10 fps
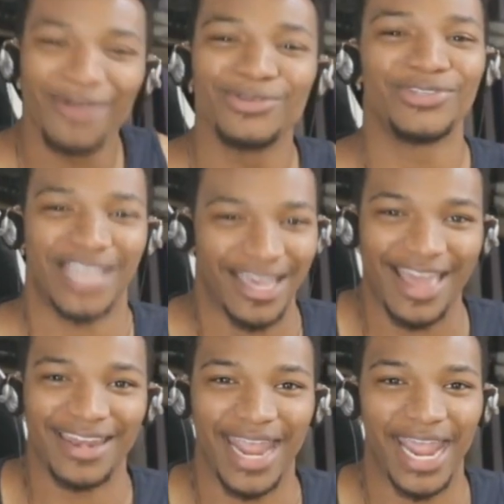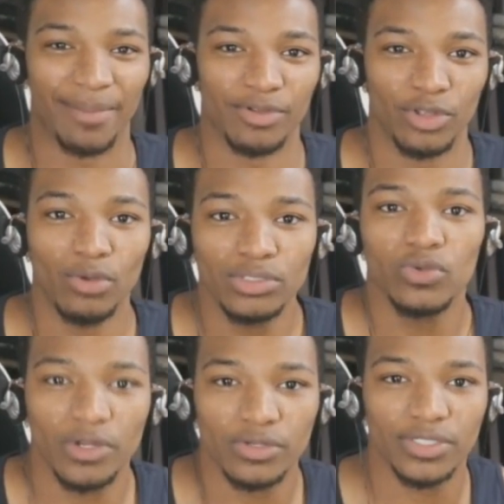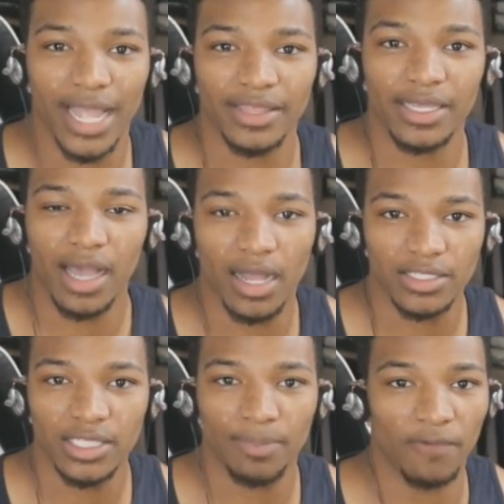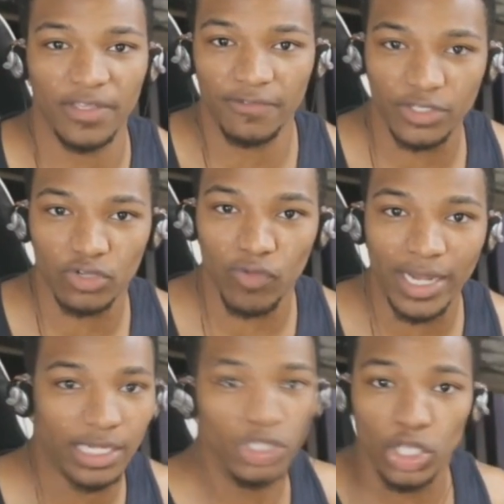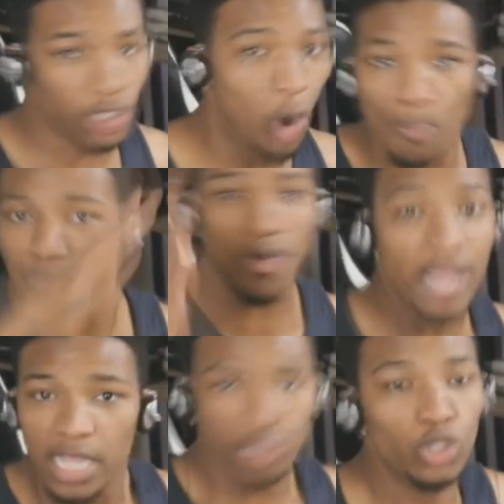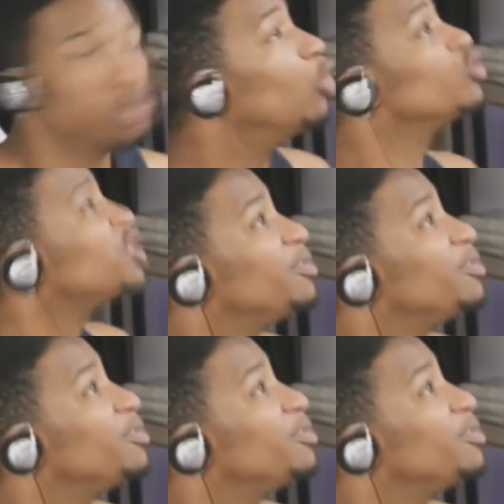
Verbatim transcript: "Why would you say that name? Don't you understand the concept of evisceration? You don't break. you don't